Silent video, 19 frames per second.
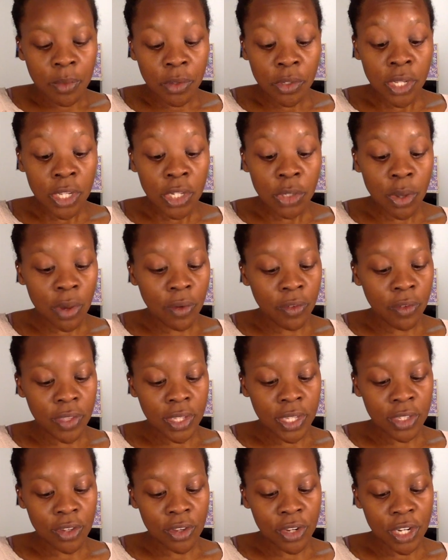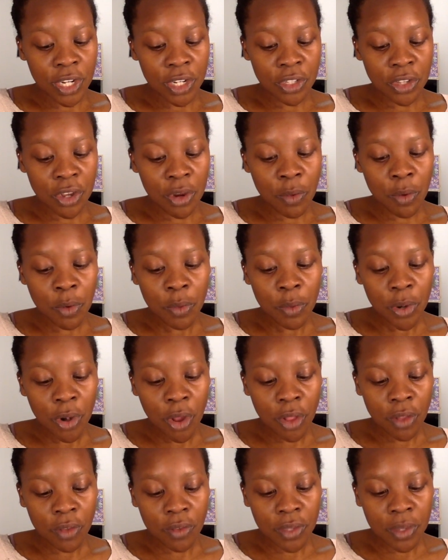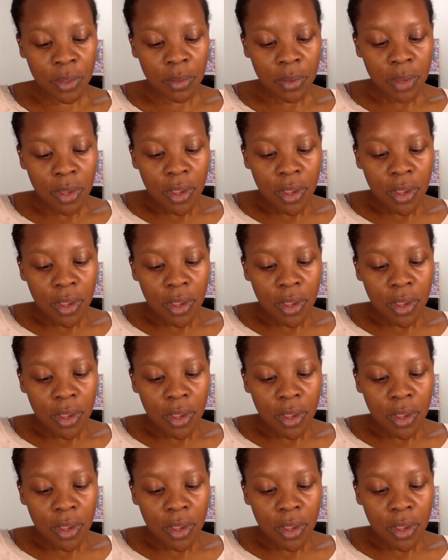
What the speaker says: There's like 12 of these on here, so I won't read all of them.